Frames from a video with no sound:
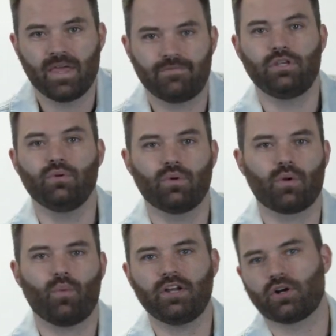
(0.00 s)
if you were
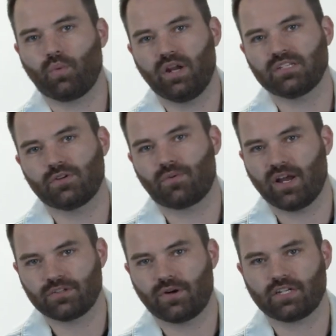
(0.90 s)
to wonder, what does the
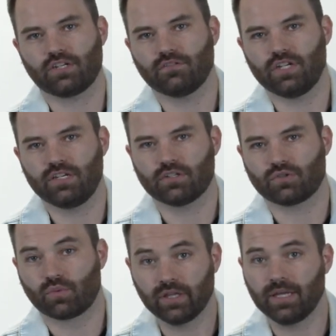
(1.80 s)
resurrection of
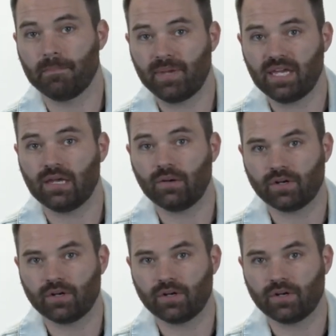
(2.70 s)
Jesus really mean?